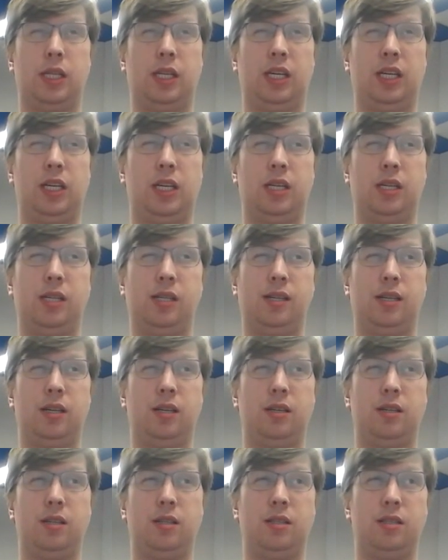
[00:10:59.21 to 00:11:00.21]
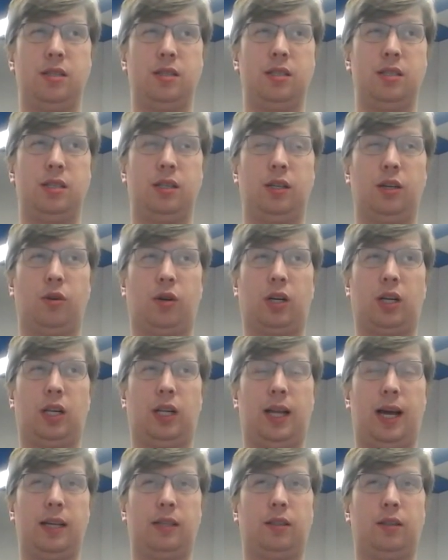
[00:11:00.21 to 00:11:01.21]
your
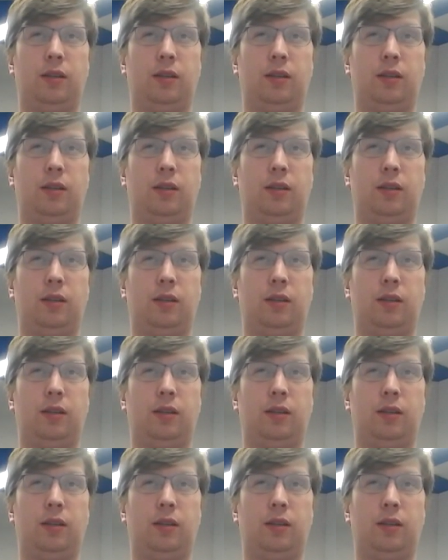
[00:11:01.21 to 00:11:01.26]
class